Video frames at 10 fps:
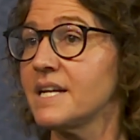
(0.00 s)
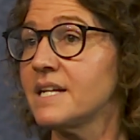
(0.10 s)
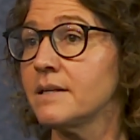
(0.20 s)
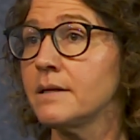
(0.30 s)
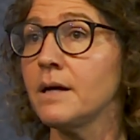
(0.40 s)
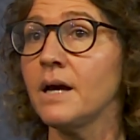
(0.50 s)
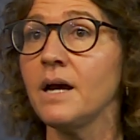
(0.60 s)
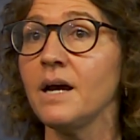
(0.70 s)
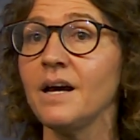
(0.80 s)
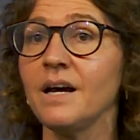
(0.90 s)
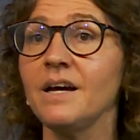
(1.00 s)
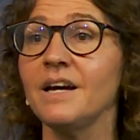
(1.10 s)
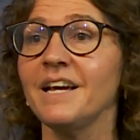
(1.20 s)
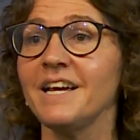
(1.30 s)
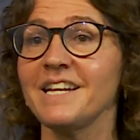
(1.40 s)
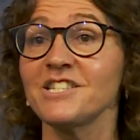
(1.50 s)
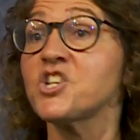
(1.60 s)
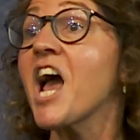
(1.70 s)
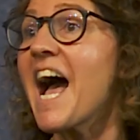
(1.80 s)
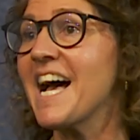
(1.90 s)
in
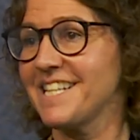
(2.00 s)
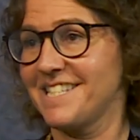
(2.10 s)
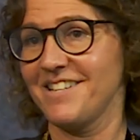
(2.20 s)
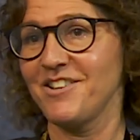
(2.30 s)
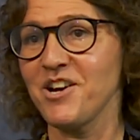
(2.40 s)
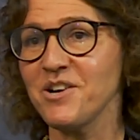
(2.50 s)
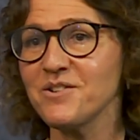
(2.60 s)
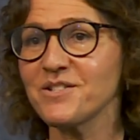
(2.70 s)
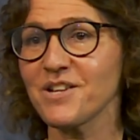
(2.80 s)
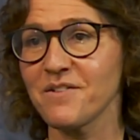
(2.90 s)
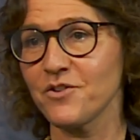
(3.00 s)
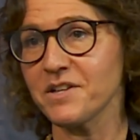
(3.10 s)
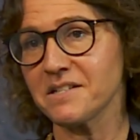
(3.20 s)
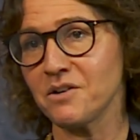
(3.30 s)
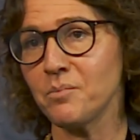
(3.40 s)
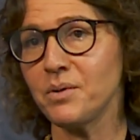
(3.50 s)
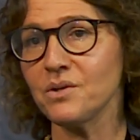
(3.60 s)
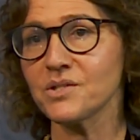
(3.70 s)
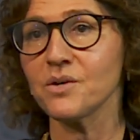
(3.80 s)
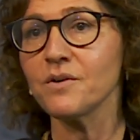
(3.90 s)
Chad, you know, say for
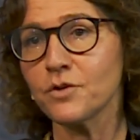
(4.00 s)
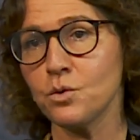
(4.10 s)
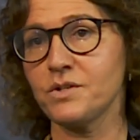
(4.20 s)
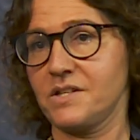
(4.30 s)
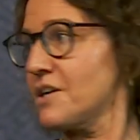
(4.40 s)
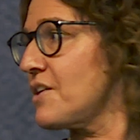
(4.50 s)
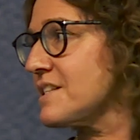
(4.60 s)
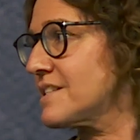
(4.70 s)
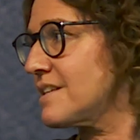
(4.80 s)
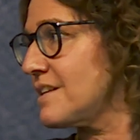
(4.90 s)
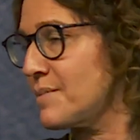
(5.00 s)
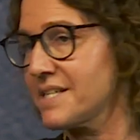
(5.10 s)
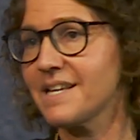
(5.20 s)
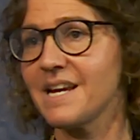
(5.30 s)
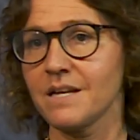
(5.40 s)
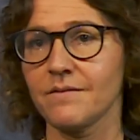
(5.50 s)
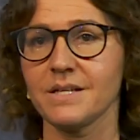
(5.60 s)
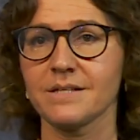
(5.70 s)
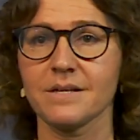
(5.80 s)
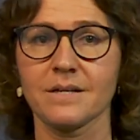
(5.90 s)
example. So of course they're going to be saying
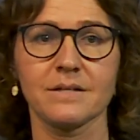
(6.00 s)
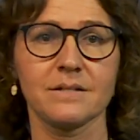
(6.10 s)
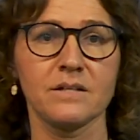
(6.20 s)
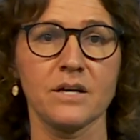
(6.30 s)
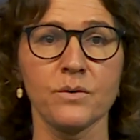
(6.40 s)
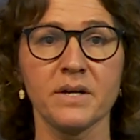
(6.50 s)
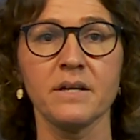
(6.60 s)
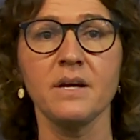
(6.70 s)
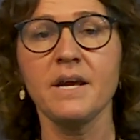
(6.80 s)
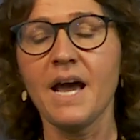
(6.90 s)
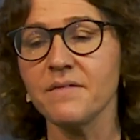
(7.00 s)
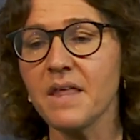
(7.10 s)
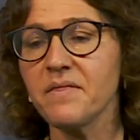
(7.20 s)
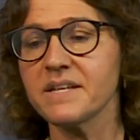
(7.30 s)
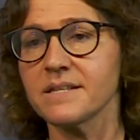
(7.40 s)
these things, you know, and then there's